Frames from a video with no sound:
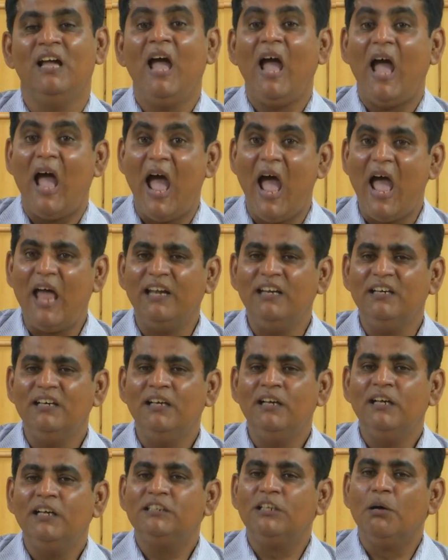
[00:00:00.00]
And
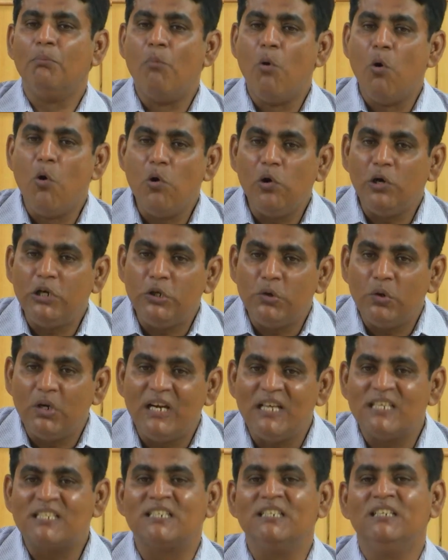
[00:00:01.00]
the more you
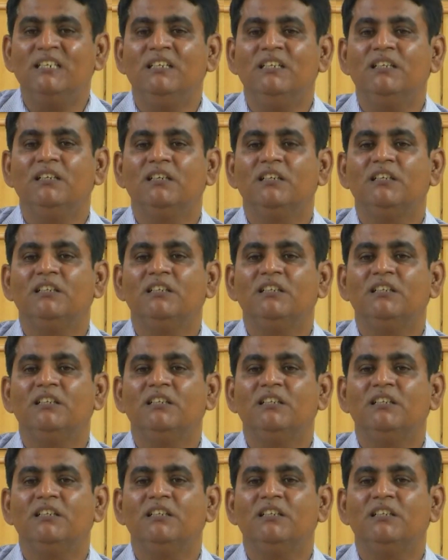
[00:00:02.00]
listen,